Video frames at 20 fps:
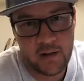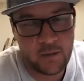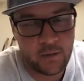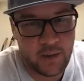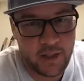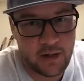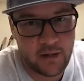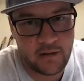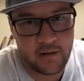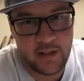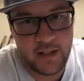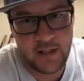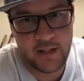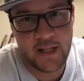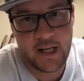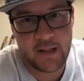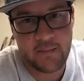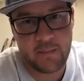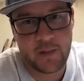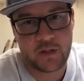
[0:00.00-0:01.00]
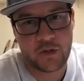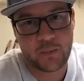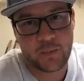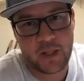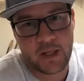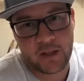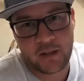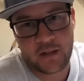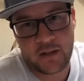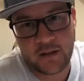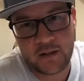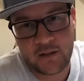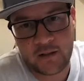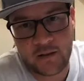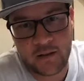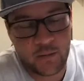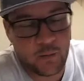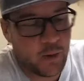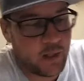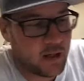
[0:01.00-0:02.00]
We don't need that much practice.
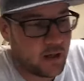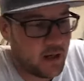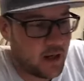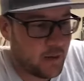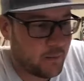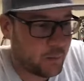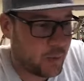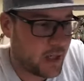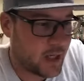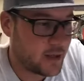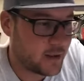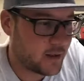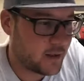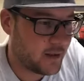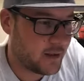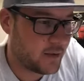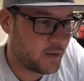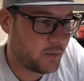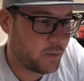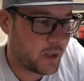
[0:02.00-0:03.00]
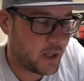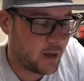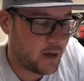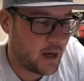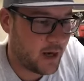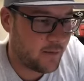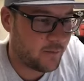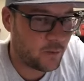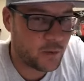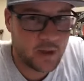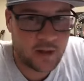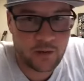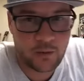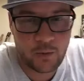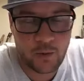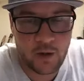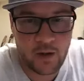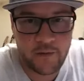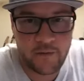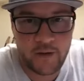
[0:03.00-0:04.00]
We can have practice. We can have one
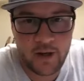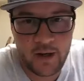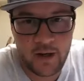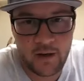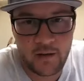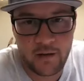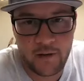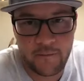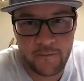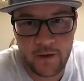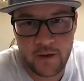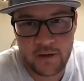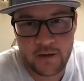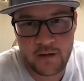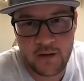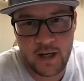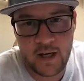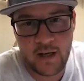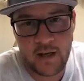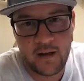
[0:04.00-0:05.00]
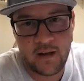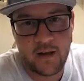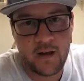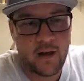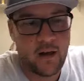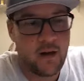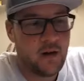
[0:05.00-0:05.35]
qualifier on the first day.